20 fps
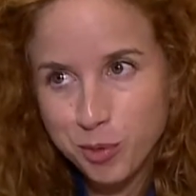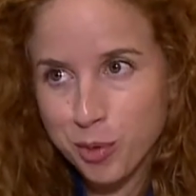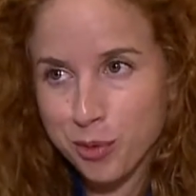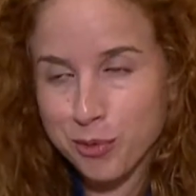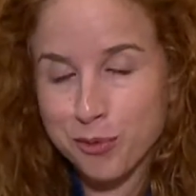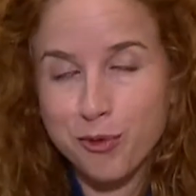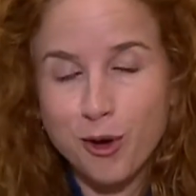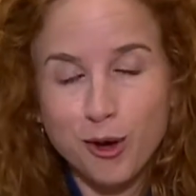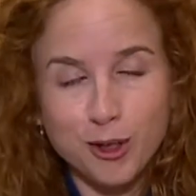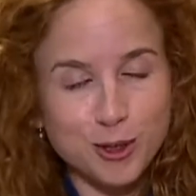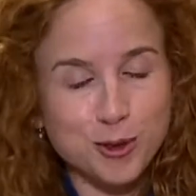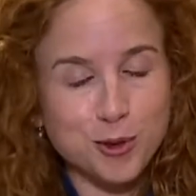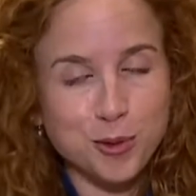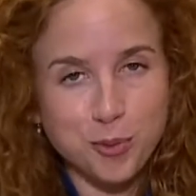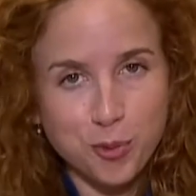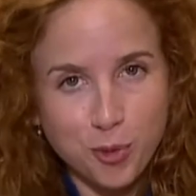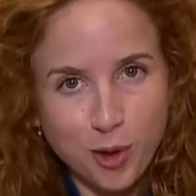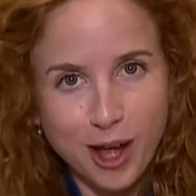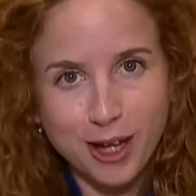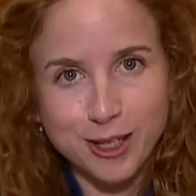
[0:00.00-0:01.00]
We were very
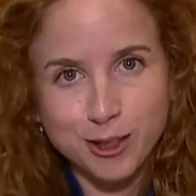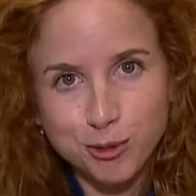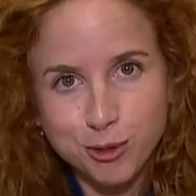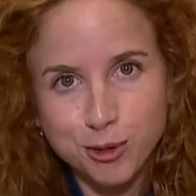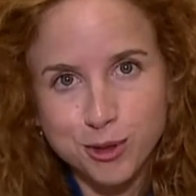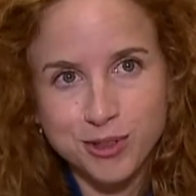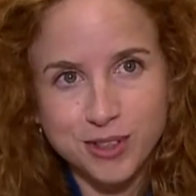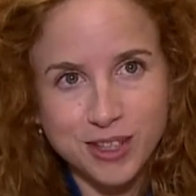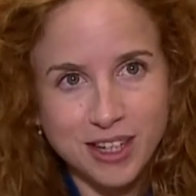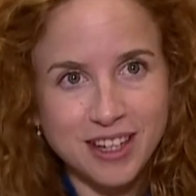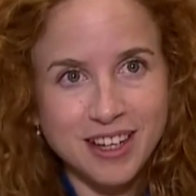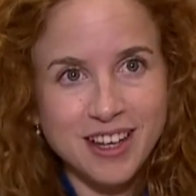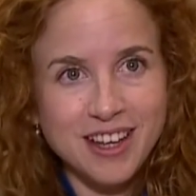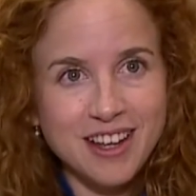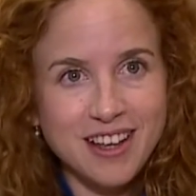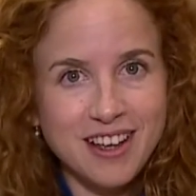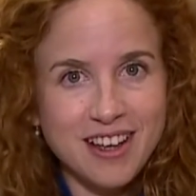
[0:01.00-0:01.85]
surprised to see